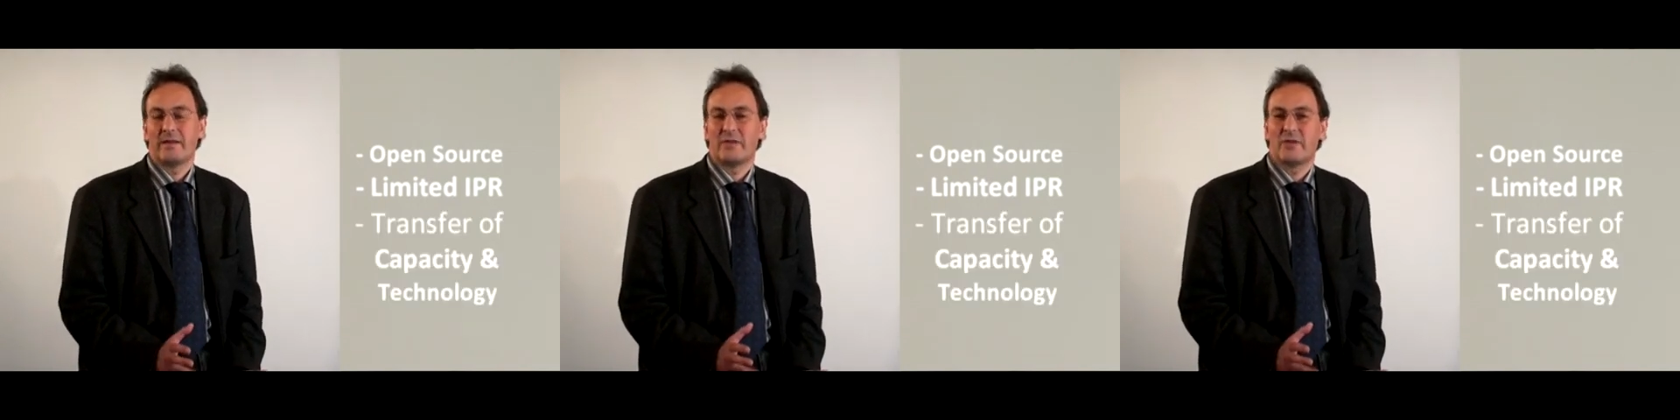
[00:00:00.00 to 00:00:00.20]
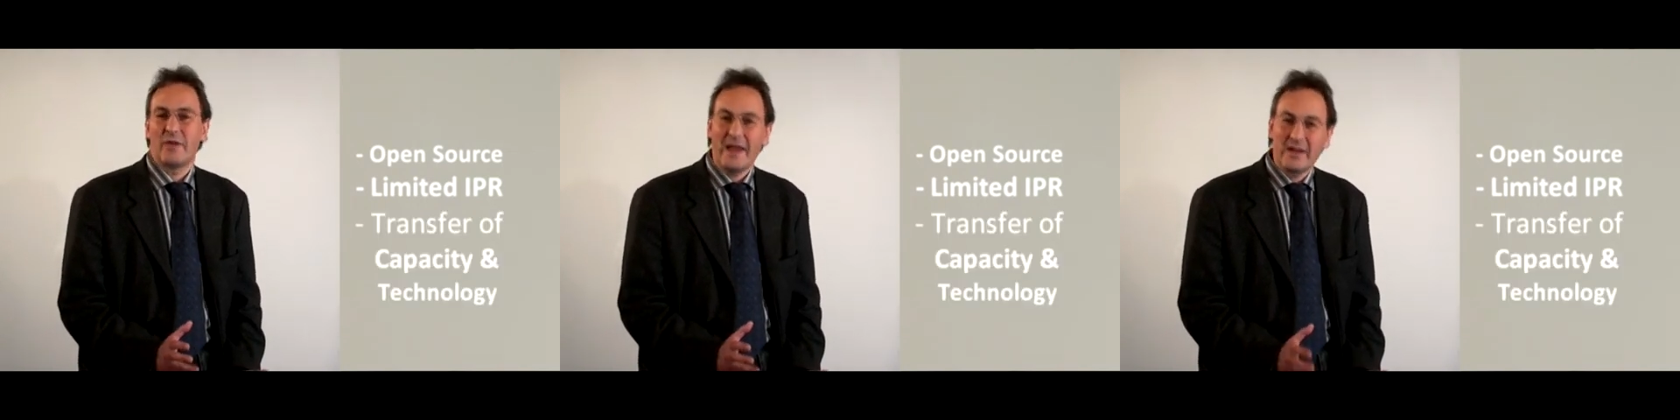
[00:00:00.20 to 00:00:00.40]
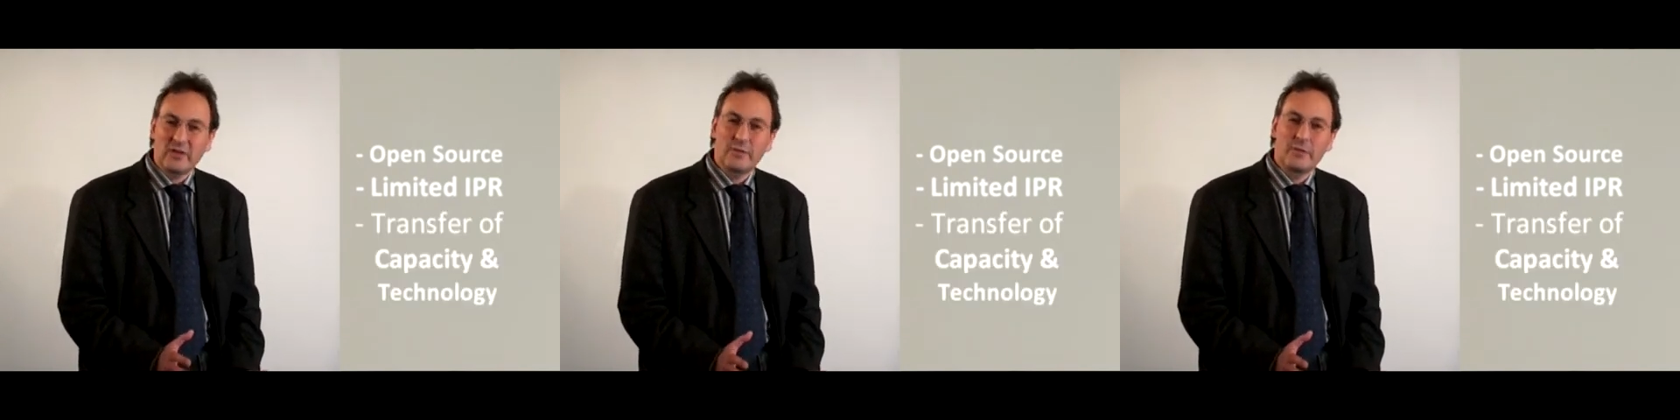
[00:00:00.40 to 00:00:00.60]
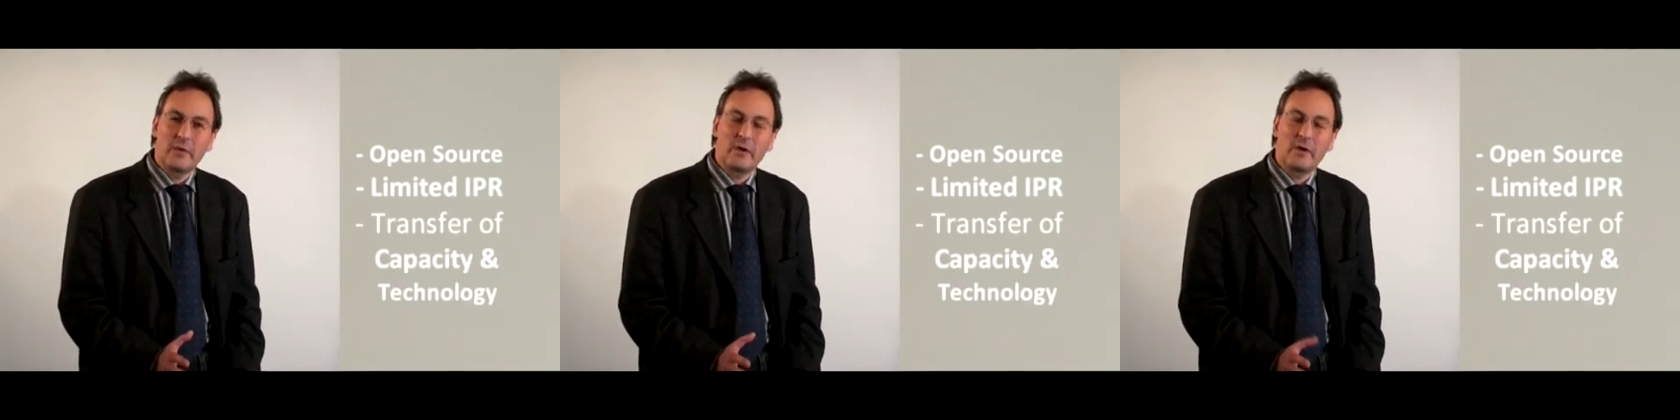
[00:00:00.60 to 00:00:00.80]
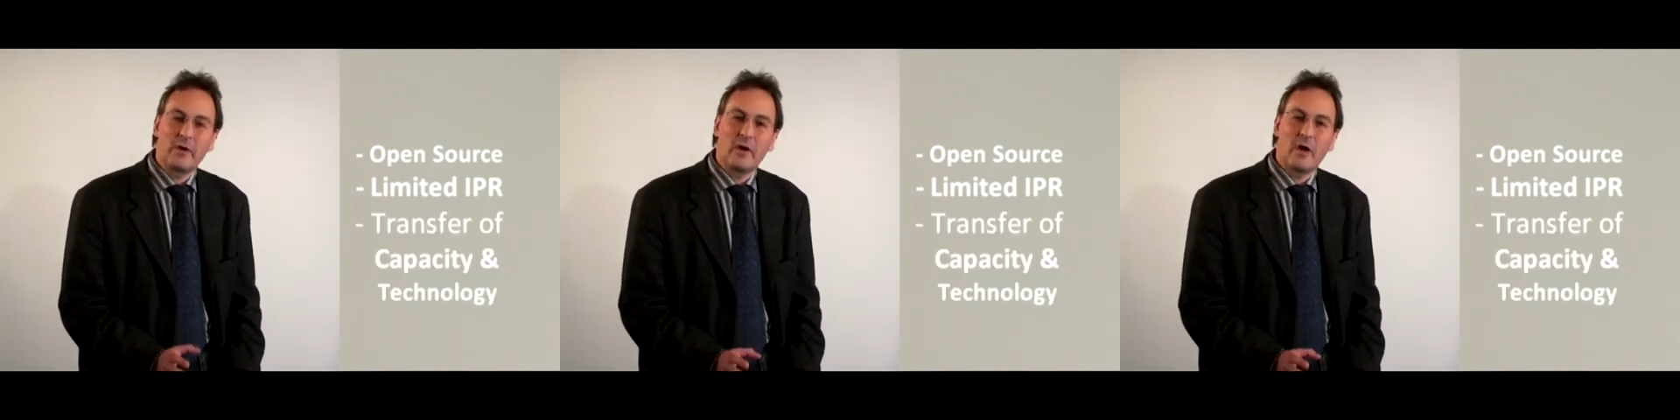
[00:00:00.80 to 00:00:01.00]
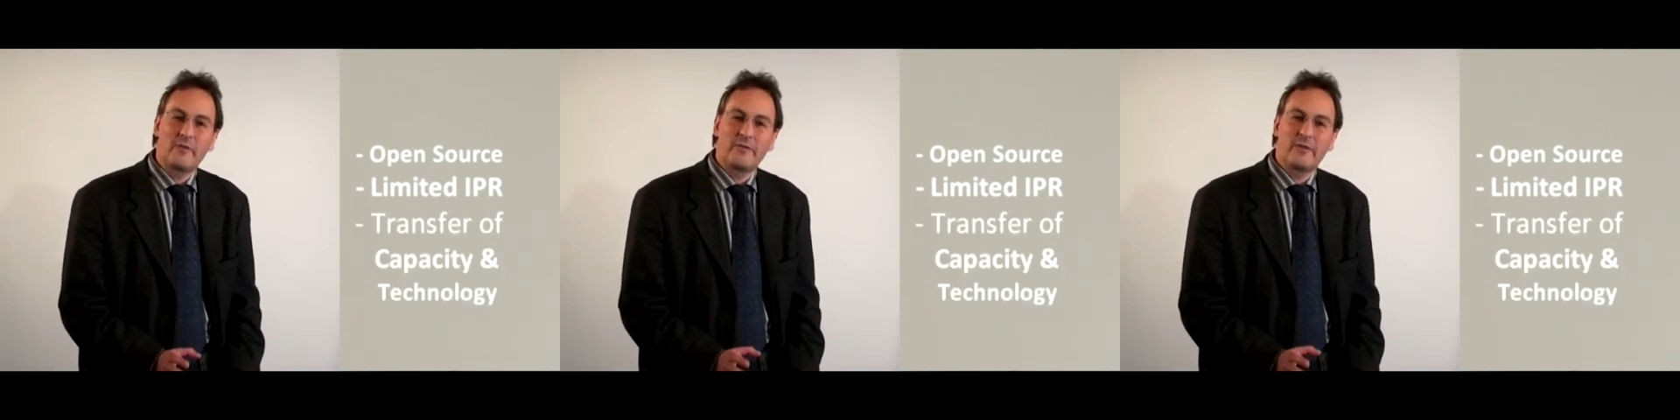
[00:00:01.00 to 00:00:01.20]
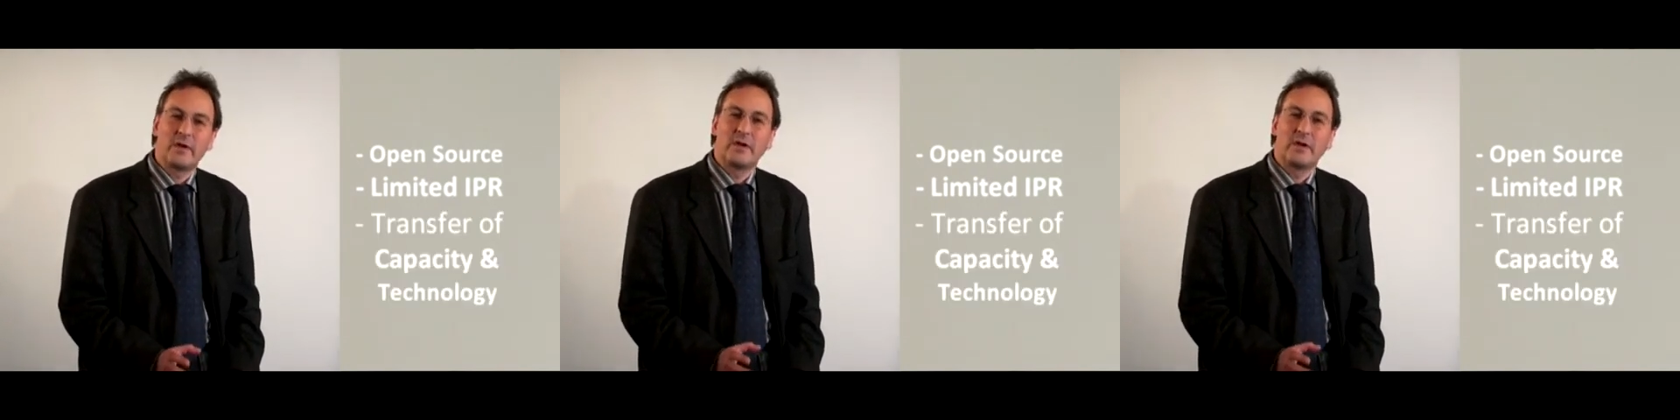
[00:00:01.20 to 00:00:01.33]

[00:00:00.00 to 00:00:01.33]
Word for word: transfer of